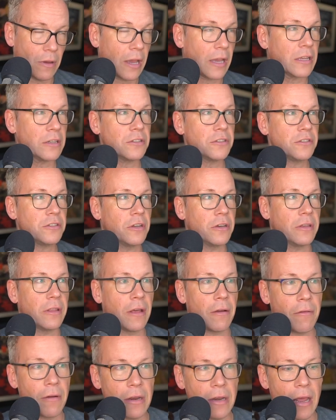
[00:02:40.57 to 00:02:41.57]
I can just tell you
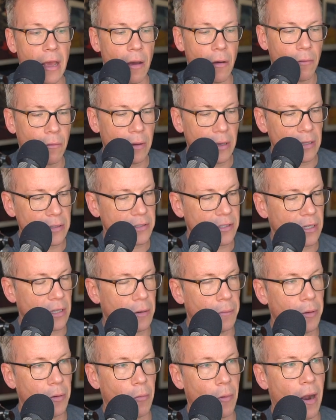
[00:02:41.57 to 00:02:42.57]
that right now. It's going
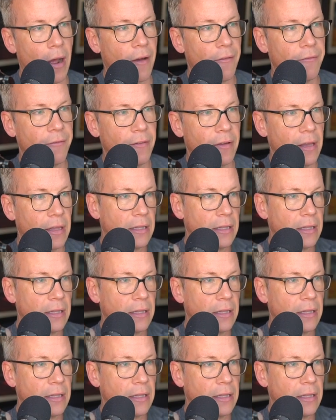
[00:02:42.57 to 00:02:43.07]
to be rough